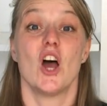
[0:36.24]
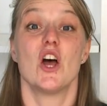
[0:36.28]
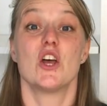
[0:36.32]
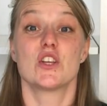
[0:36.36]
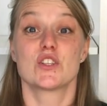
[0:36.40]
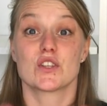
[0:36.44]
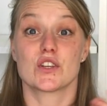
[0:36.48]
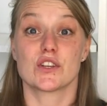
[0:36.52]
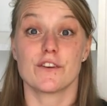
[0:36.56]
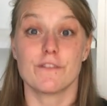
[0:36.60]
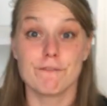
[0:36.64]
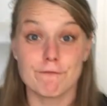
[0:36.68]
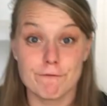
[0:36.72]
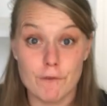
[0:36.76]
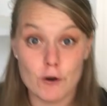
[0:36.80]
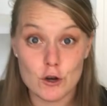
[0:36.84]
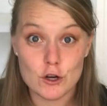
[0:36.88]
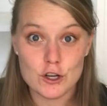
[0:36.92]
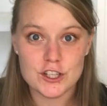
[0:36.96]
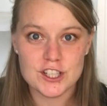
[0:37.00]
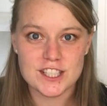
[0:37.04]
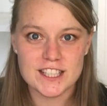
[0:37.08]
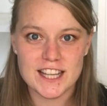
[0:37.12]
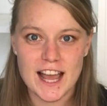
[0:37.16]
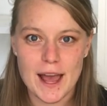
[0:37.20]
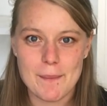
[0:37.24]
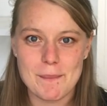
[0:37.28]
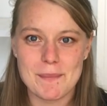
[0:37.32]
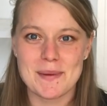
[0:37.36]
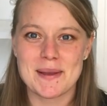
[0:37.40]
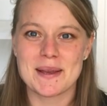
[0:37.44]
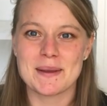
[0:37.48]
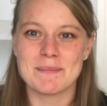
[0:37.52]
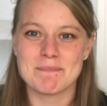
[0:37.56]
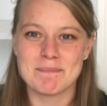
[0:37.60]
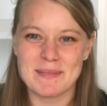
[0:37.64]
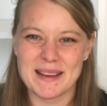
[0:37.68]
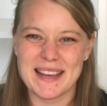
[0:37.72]
So the first step
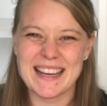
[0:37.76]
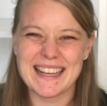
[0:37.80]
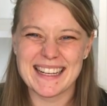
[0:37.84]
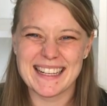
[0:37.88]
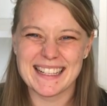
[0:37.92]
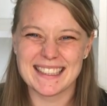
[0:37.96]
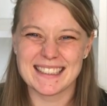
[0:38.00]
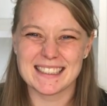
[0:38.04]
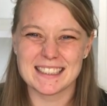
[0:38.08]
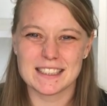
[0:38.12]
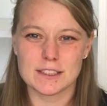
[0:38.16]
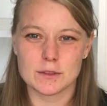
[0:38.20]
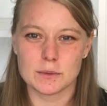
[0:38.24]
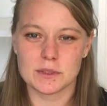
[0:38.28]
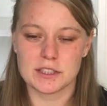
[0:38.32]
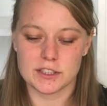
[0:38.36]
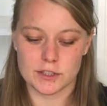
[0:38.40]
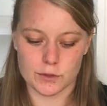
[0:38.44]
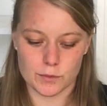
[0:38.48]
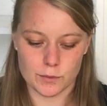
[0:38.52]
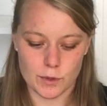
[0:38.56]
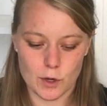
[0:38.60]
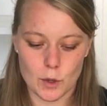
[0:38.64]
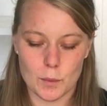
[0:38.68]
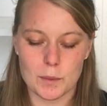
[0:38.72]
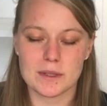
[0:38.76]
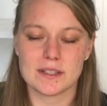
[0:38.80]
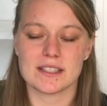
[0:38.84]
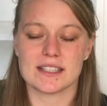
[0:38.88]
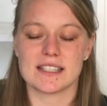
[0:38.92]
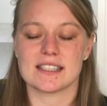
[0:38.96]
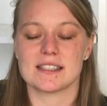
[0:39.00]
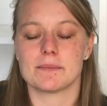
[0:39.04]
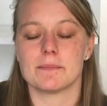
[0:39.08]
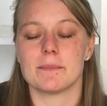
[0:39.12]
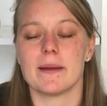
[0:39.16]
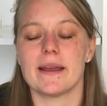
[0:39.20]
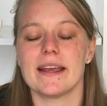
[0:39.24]
in making this Twister robot
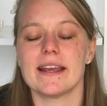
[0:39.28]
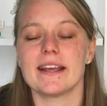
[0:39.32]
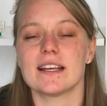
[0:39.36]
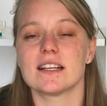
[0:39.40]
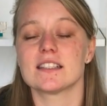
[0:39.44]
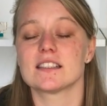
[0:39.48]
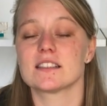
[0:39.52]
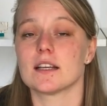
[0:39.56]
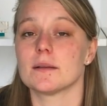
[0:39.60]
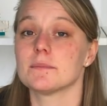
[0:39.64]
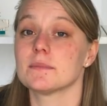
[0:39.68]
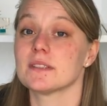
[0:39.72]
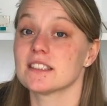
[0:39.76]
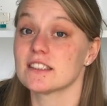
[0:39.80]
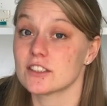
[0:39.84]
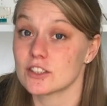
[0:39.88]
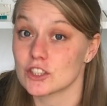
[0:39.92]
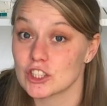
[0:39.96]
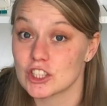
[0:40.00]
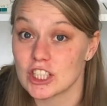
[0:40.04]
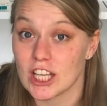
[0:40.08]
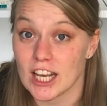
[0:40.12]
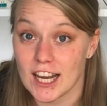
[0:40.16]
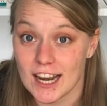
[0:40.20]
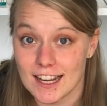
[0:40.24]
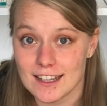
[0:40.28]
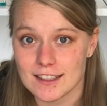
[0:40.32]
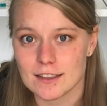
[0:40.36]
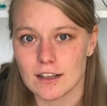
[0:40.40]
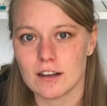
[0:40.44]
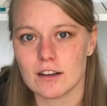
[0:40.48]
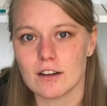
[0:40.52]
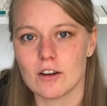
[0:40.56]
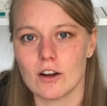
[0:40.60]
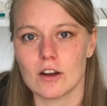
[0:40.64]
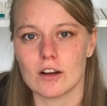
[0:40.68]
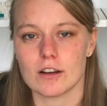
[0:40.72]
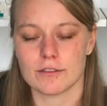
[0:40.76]
is making something to select a
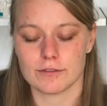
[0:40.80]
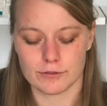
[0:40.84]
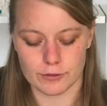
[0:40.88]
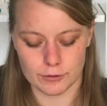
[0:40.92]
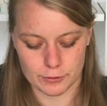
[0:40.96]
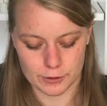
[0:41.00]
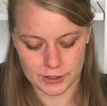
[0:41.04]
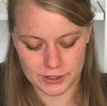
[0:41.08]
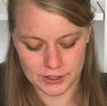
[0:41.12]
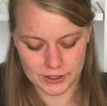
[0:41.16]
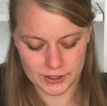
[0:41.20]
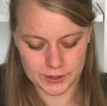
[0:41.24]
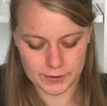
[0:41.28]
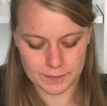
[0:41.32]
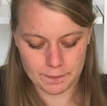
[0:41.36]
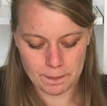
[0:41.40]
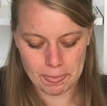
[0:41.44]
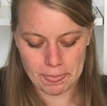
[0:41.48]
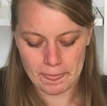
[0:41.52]
color for us.